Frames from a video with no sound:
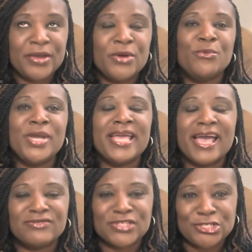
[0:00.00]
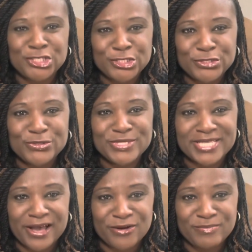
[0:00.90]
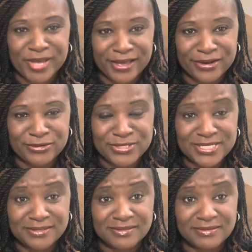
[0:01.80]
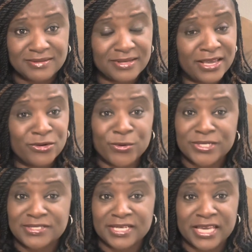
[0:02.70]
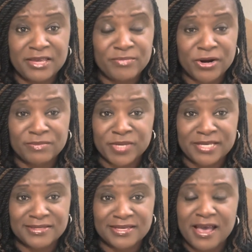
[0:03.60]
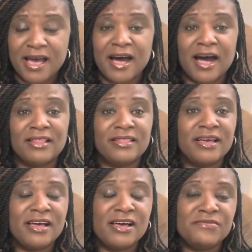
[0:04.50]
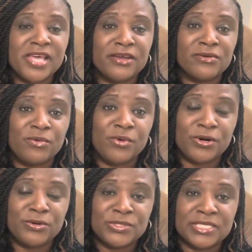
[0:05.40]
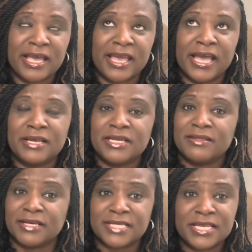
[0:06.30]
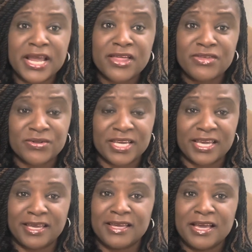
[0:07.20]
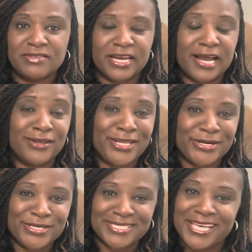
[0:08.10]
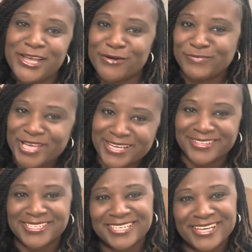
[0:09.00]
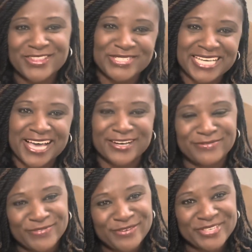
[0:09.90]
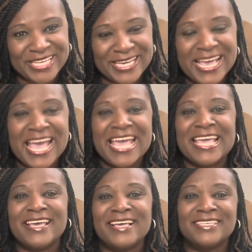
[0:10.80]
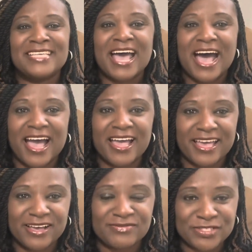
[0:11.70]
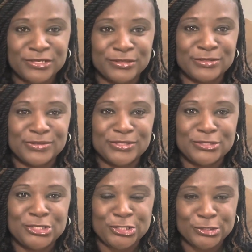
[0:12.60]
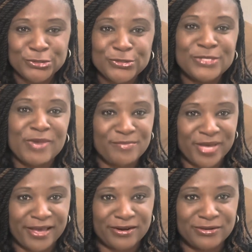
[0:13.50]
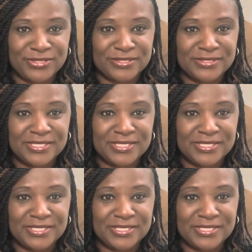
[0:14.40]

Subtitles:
we have to choose our battles in order to keep our peace. I love that quote, and that's another thing that I learned here being on the other side of 50 is I have to choose my battles